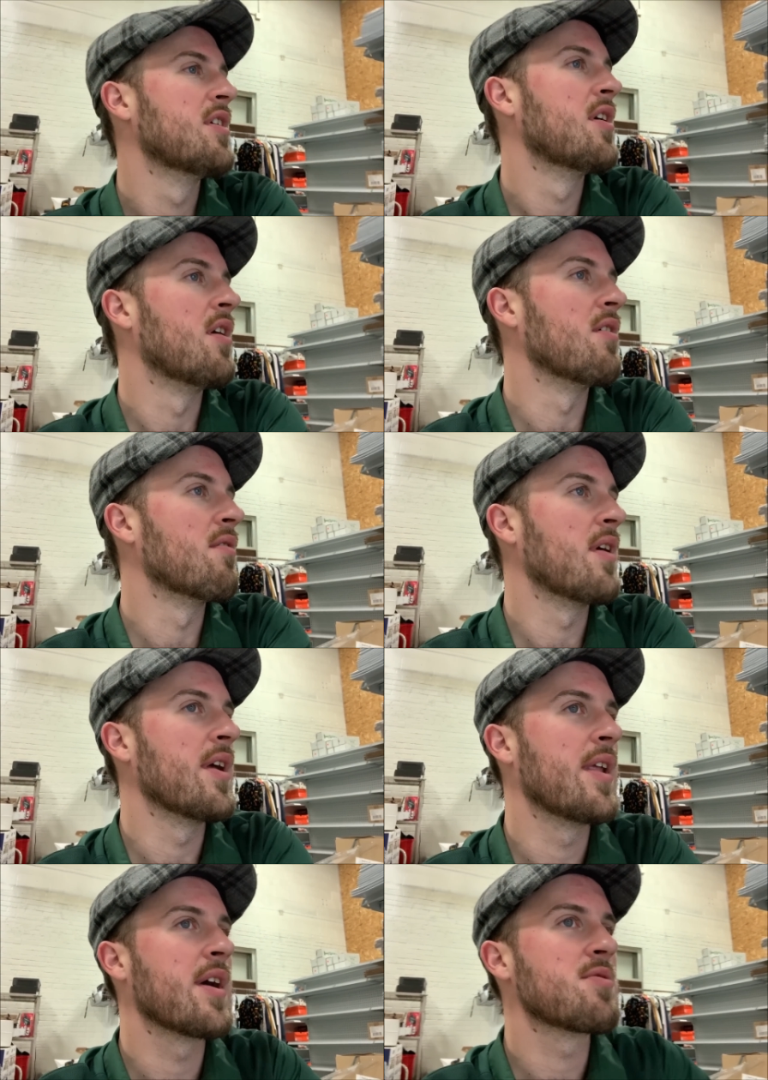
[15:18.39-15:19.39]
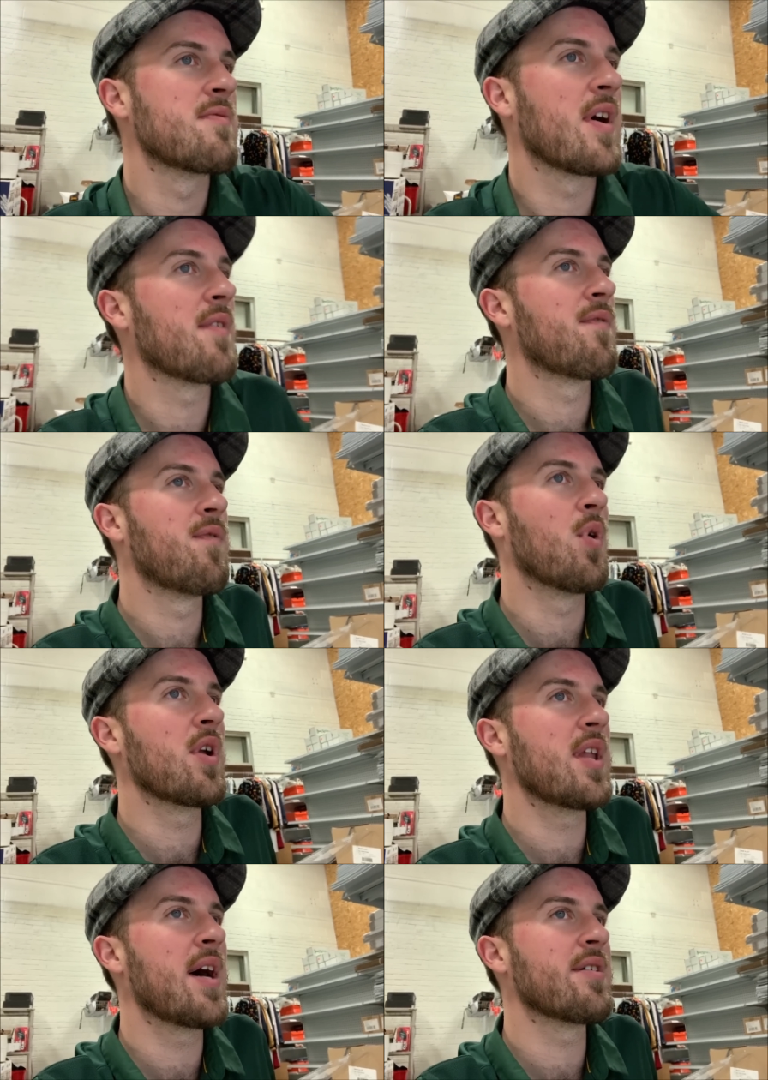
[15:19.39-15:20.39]
All right, next we've got a
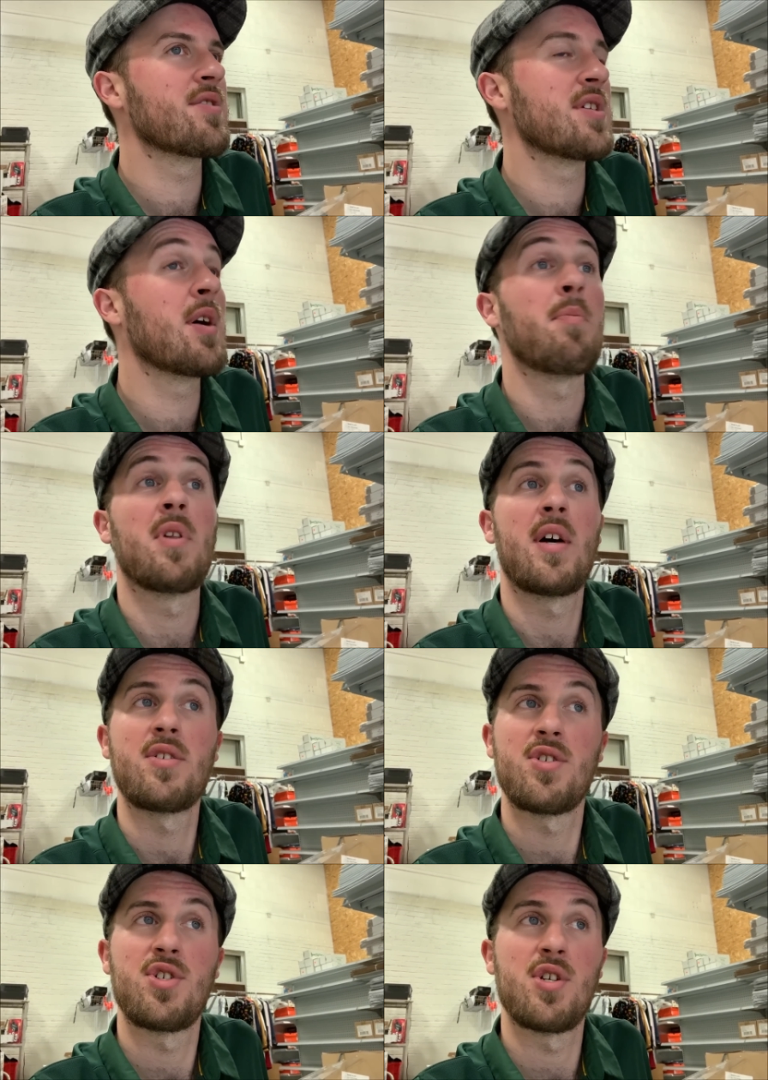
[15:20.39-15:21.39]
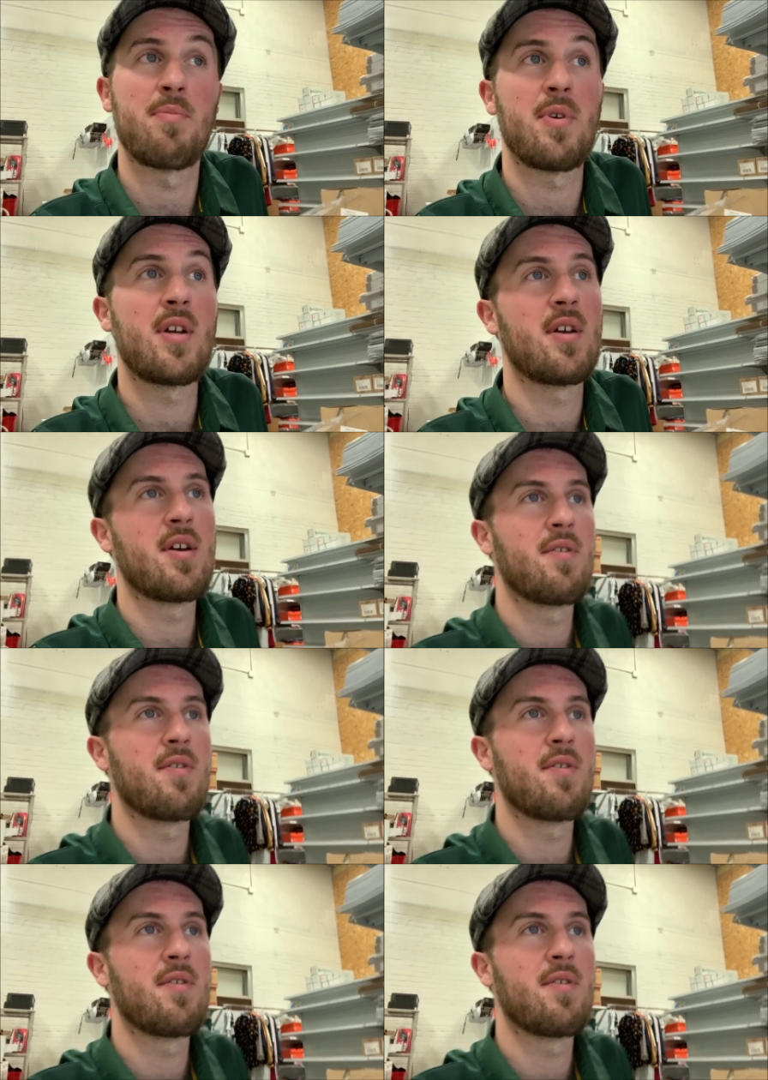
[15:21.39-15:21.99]
$40 sale plus shipping,